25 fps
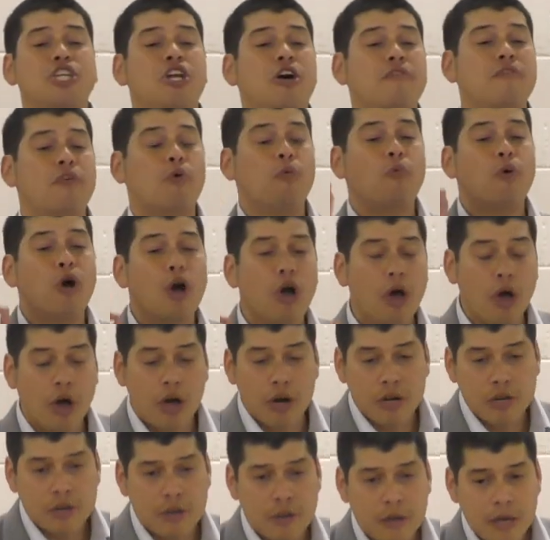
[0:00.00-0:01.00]
of the word
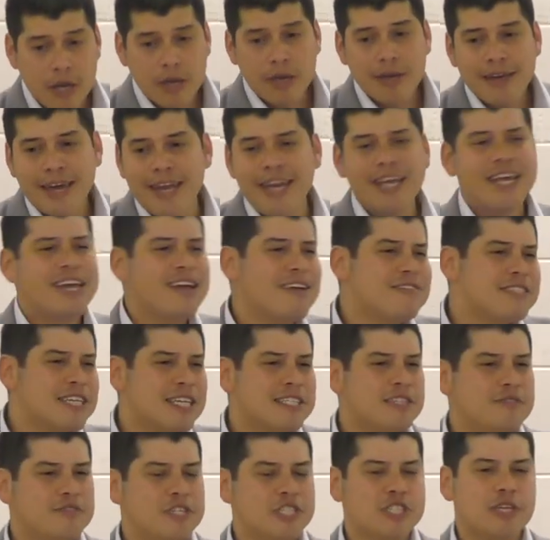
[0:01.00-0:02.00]
and it gives
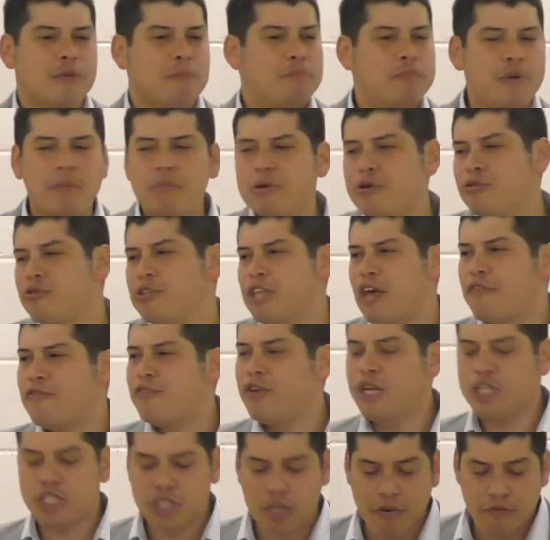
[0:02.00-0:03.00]
us just a biblical
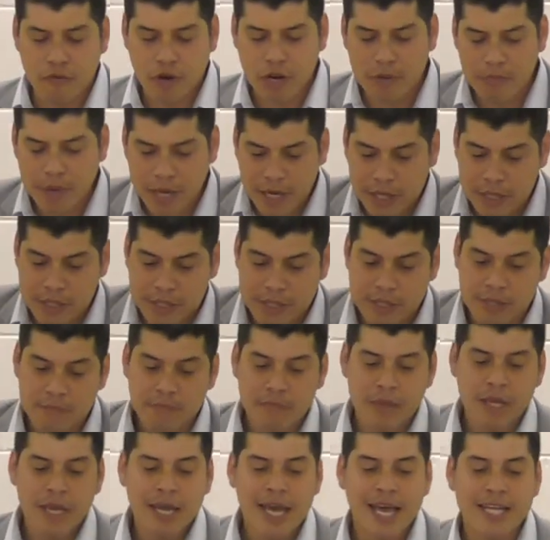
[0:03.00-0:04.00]
definition of what it means.
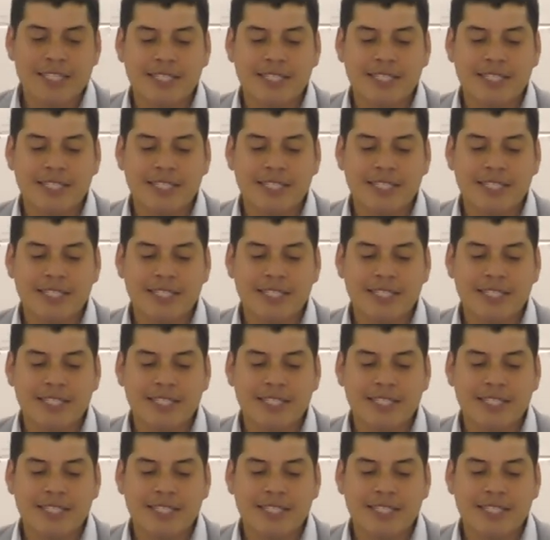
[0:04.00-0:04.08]
It